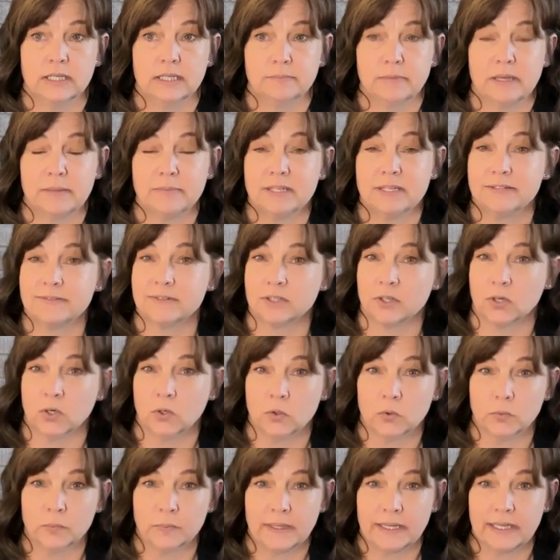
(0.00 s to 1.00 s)
maybe even a
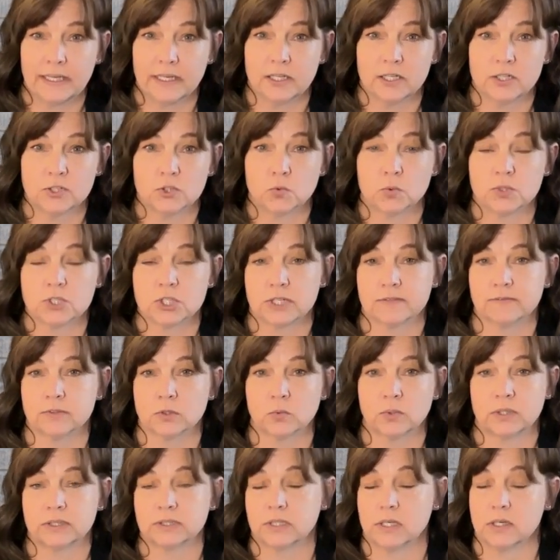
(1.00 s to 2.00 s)
home page, whichever
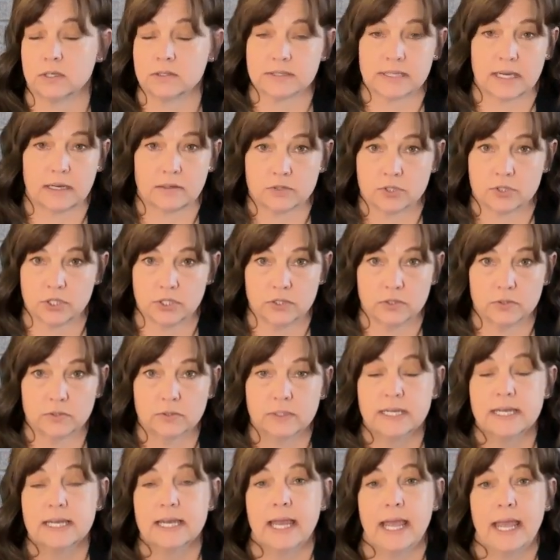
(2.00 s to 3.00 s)
one calls out to you,
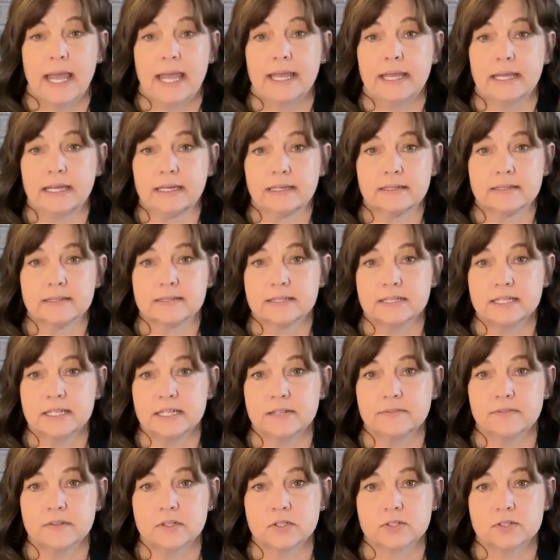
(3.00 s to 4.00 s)
and see
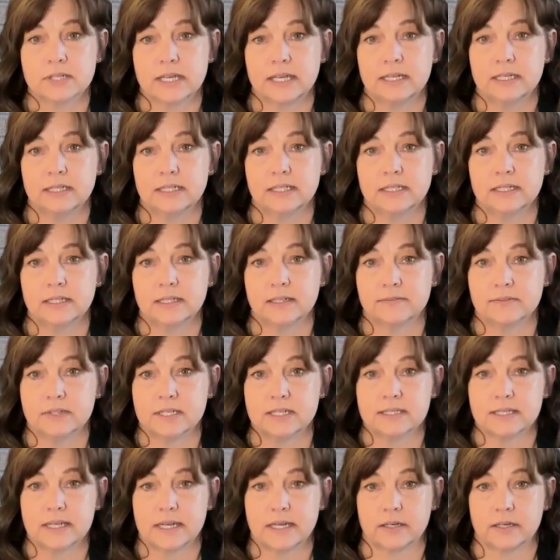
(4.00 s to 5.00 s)
if there's any of
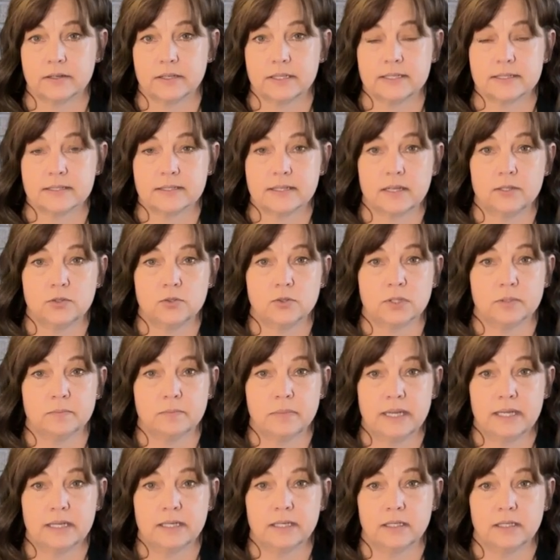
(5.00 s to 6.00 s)
these areas that you can
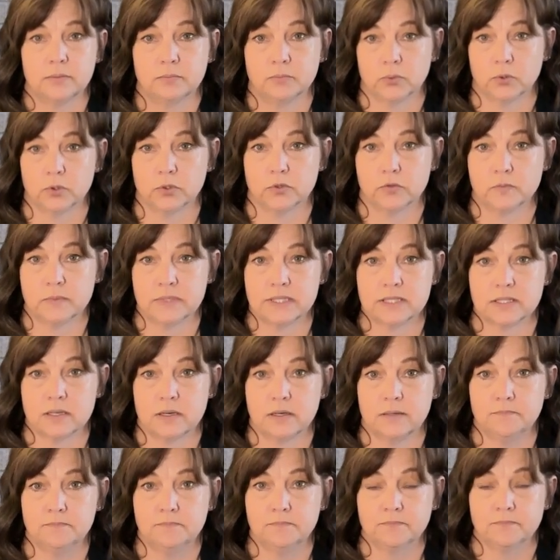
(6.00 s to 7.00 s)
make improvements on.